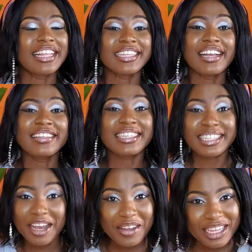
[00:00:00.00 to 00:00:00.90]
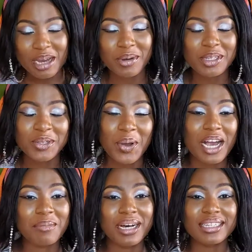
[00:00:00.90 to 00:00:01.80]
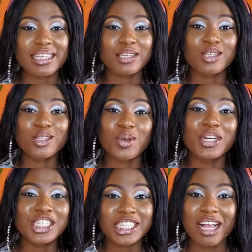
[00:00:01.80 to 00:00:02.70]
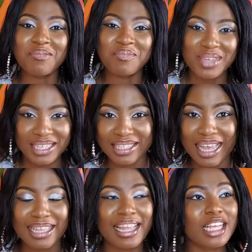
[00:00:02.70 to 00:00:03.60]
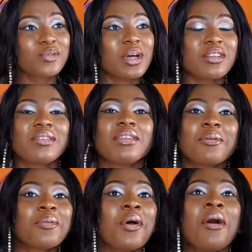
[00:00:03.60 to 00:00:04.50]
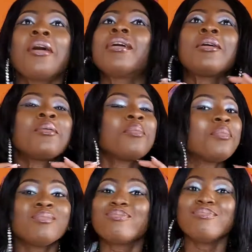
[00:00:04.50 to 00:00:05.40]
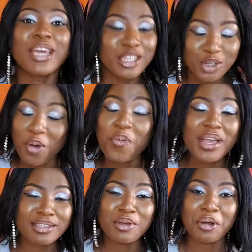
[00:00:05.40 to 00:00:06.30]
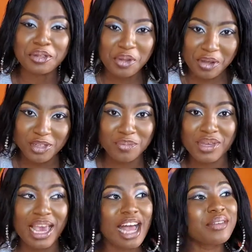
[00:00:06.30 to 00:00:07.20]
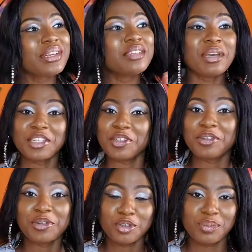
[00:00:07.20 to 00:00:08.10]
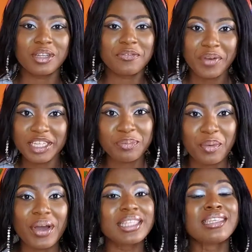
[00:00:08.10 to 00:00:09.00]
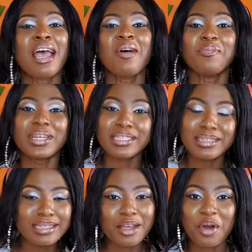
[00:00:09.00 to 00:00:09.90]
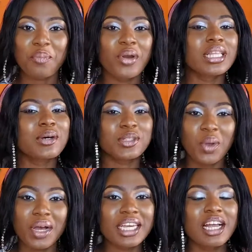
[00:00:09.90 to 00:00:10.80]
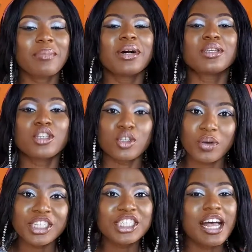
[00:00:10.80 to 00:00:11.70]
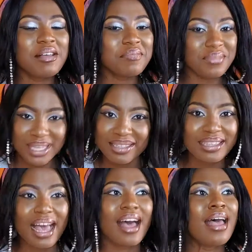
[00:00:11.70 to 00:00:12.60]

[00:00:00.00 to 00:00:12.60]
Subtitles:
Now the second thing I'm going to talk about is social media. That's one of the major ways God talks to me. I already mentioned YouTube in the first point, but this second point we're talking about social media.